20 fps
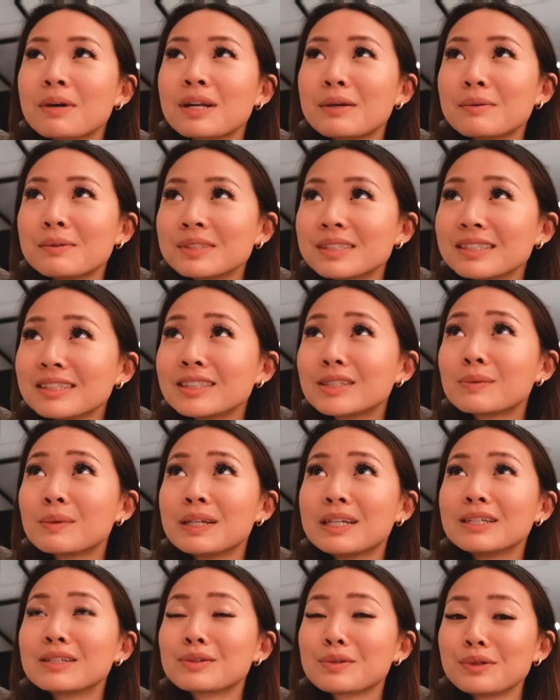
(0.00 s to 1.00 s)
But it was the
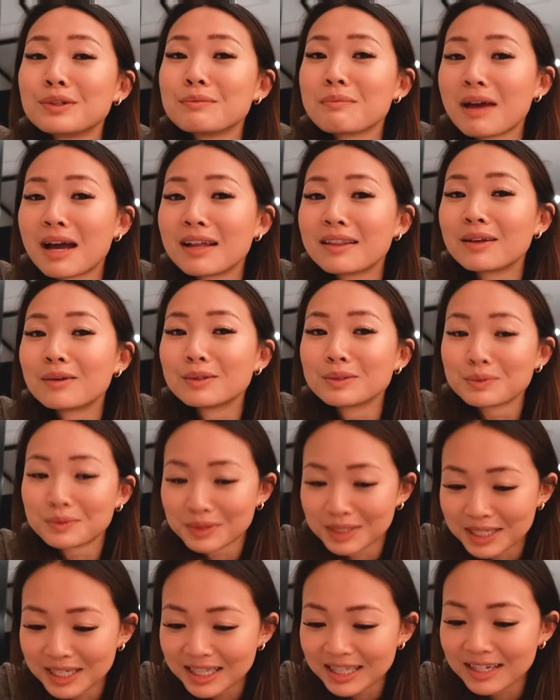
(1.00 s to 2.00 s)
sweetest old man that was
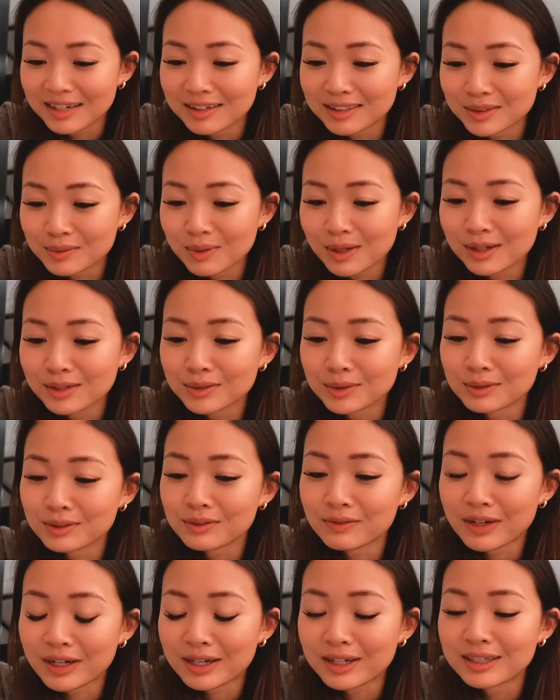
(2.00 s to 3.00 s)
working there as well, so it
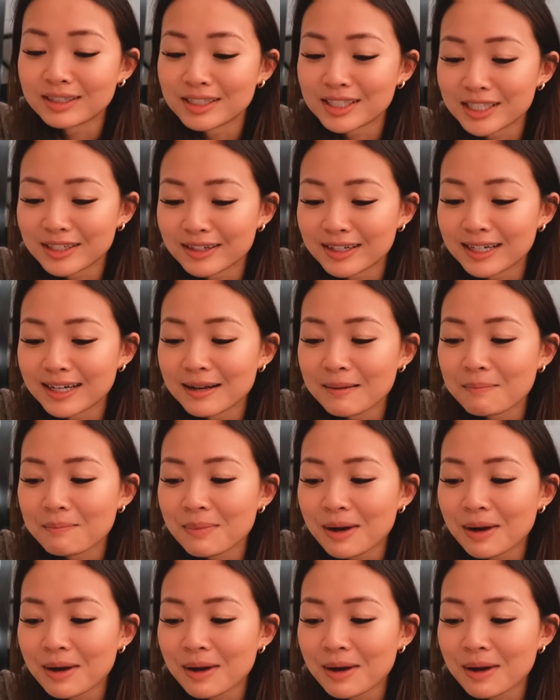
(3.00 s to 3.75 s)
was very endearing.